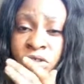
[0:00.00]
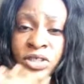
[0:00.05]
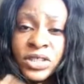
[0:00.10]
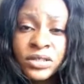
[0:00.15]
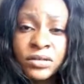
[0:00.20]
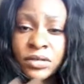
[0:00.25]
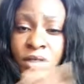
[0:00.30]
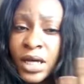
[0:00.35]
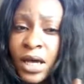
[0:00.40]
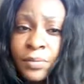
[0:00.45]

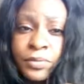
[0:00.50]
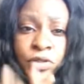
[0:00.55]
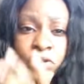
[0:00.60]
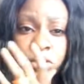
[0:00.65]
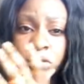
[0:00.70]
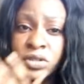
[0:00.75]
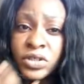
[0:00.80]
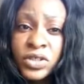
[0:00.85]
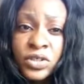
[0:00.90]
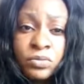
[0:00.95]
just
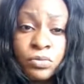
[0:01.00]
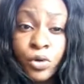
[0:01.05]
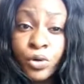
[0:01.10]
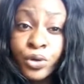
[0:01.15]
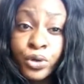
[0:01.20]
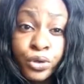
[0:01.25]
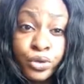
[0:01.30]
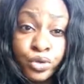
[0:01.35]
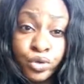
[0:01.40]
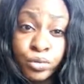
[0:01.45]
caption a
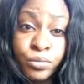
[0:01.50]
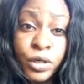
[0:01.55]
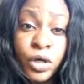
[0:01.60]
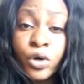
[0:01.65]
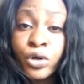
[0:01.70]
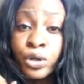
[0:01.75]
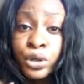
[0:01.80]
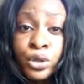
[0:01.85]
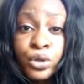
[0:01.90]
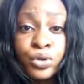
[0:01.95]
small YouTuber
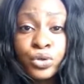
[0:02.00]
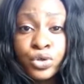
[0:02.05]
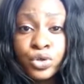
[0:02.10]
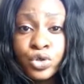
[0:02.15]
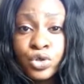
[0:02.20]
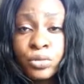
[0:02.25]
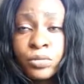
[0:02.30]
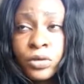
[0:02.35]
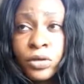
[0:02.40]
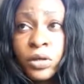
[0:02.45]
or new
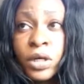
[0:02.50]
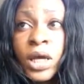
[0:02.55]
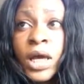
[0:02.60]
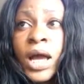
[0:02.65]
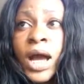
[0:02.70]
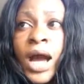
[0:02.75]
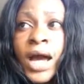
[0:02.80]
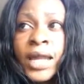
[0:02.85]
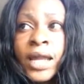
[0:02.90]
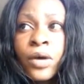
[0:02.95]
YouTuber,
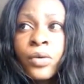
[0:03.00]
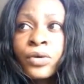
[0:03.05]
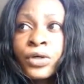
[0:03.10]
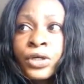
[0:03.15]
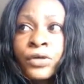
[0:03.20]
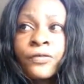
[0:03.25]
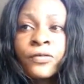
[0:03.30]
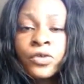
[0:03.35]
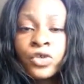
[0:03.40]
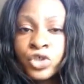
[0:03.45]
and I will
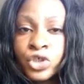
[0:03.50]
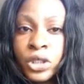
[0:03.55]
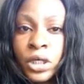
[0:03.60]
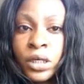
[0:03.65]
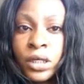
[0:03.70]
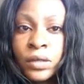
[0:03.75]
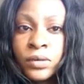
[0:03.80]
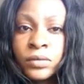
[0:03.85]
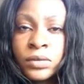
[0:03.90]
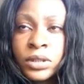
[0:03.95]
give you a
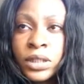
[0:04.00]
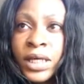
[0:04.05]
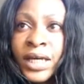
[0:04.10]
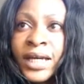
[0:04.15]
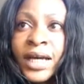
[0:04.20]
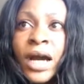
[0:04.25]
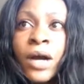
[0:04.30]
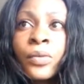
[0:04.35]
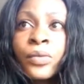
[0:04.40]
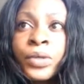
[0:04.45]
shout out.
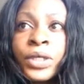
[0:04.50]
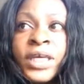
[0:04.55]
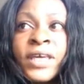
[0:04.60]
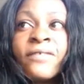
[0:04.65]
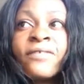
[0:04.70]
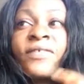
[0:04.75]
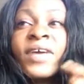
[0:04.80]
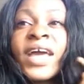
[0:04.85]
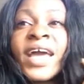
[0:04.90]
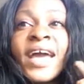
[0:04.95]
Like, I will
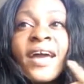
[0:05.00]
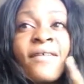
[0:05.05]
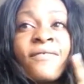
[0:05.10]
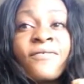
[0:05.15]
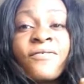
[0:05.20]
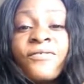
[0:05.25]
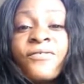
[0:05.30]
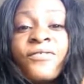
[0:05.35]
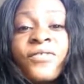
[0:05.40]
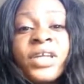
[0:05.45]
give
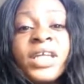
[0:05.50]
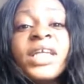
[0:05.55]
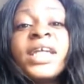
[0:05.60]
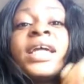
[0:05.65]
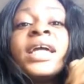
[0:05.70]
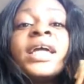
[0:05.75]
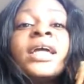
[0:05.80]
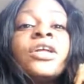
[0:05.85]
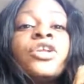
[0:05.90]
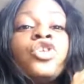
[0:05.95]
every
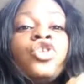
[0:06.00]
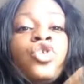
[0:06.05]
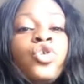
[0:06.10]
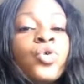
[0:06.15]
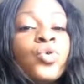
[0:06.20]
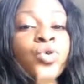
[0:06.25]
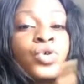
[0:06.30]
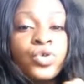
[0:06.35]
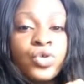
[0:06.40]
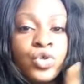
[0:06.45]

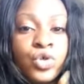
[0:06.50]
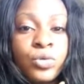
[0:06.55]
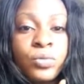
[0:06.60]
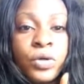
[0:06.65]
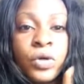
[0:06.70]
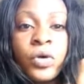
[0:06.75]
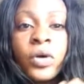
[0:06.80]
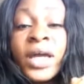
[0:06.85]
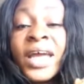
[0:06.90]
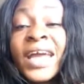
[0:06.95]
new YouTuber
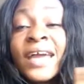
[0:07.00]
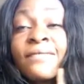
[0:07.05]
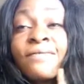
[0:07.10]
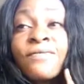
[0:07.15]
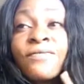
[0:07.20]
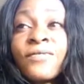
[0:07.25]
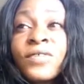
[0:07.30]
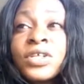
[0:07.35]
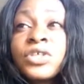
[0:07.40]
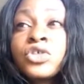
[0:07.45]
or
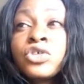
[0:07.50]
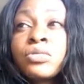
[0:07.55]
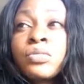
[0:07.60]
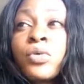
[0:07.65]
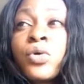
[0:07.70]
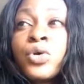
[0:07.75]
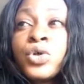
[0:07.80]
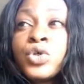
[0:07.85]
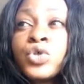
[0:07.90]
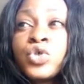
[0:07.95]
every
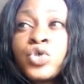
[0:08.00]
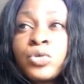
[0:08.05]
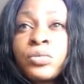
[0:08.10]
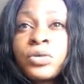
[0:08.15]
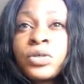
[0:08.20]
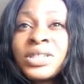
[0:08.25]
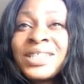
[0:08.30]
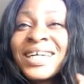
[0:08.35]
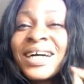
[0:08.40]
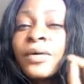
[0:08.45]
small
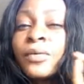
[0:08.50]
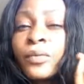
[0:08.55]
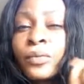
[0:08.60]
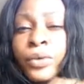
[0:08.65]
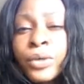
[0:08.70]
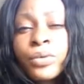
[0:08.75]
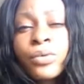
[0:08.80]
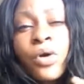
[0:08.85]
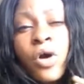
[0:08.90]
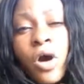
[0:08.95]
YouTuber that
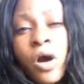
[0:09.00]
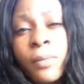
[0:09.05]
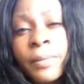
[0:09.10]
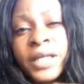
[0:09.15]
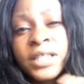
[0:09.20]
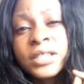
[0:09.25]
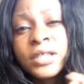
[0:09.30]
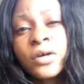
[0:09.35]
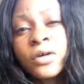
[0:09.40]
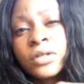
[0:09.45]
will
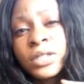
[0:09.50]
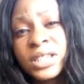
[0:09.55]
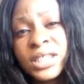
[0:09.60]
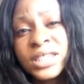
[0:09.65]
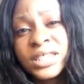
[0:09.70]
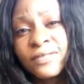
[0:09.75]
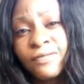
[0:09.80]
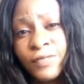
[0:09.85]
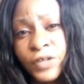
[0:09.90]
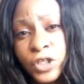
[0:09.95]
comment on
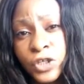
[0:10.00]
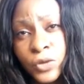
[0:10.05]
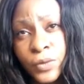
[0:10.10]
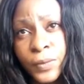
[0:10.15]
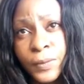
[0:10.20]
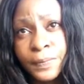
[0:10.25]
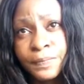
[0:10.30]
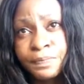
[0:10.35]
this video,